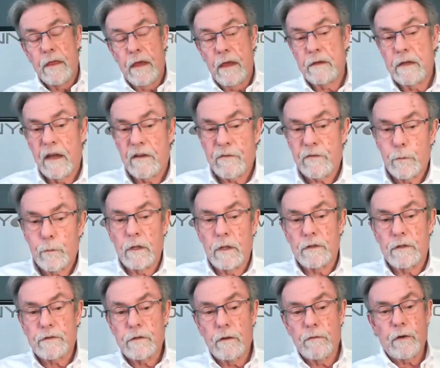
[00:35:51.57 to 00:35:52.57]
Then after we do
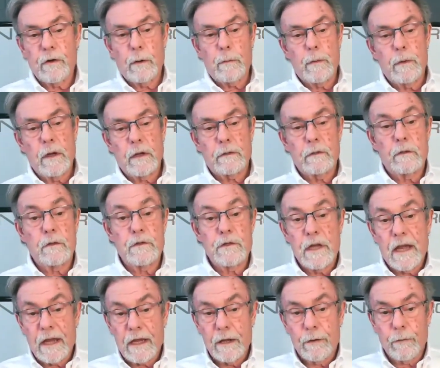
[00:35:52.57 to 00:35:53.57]
the subframe connector, the
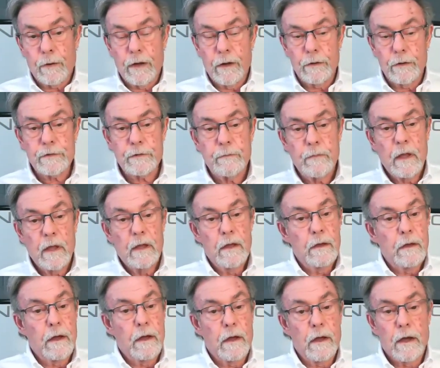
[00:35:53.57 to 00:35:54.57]
jacking rails,
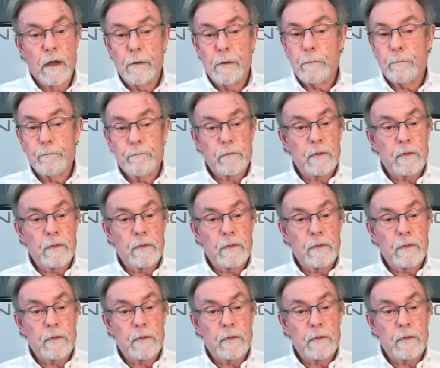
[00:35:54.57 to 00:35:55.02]
uh,